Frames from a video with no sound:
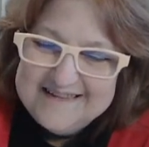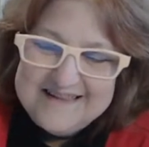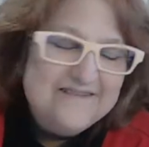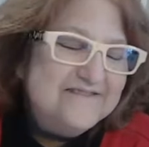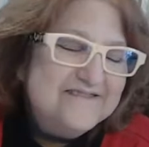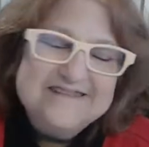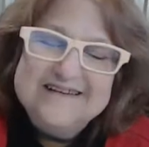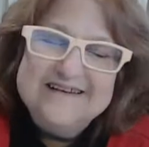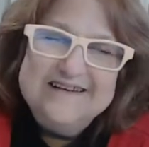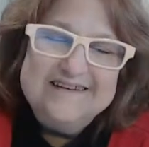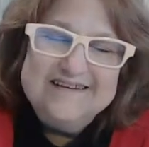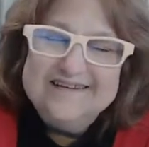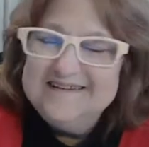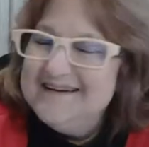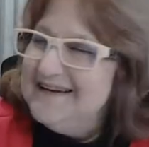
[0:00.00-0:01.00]
was like
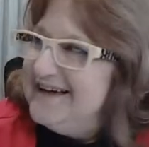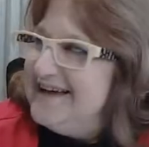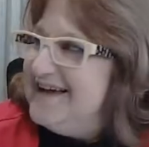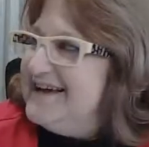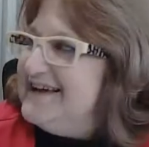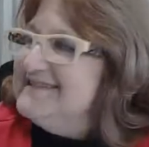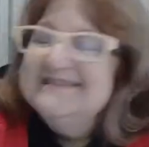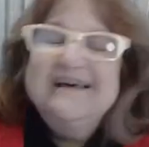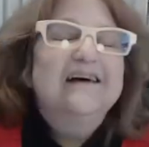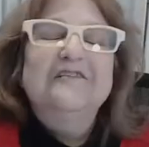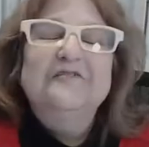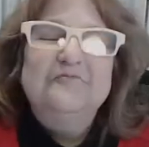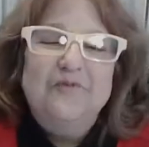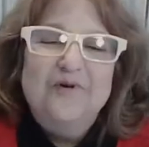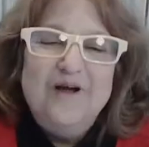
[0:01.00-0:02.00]
a
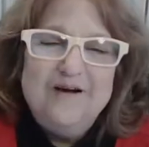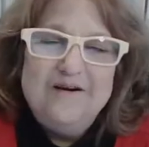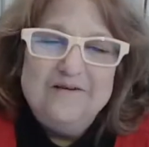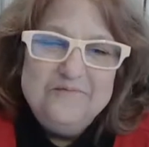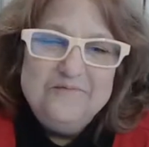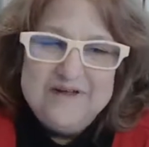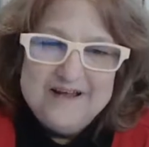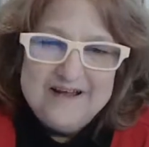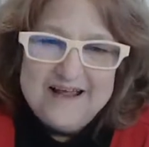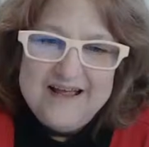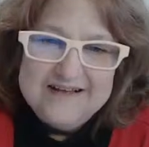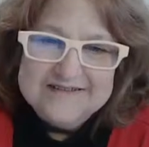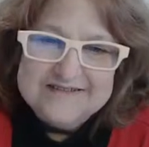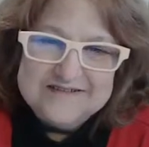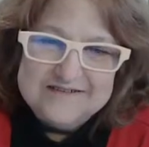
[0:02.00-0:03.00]
silent prayer being
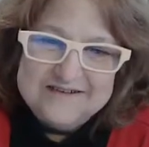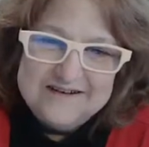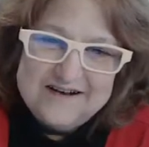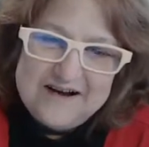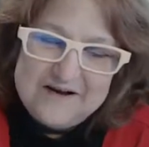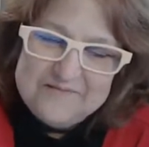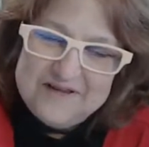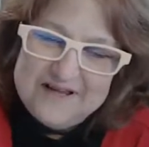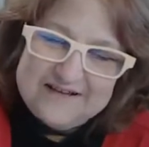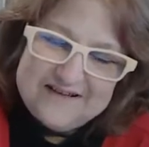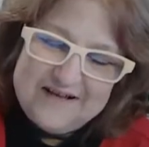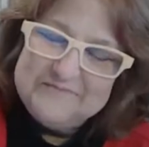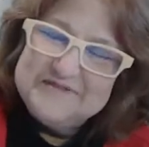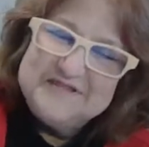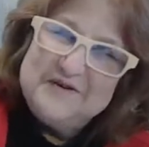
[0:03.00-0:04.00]
answered, and I'm like,
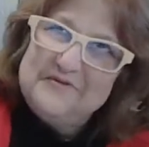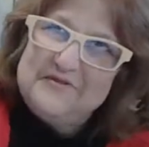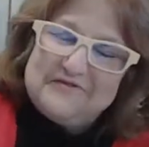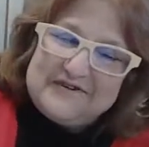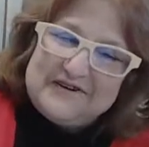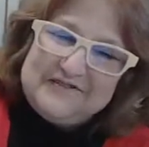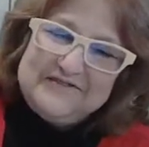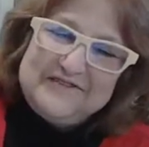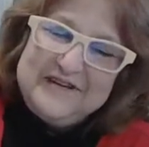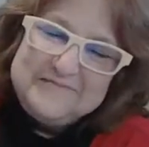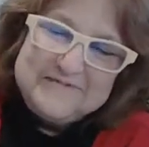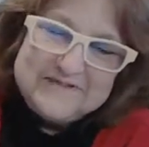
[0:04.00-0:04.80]
I'm so thrilled.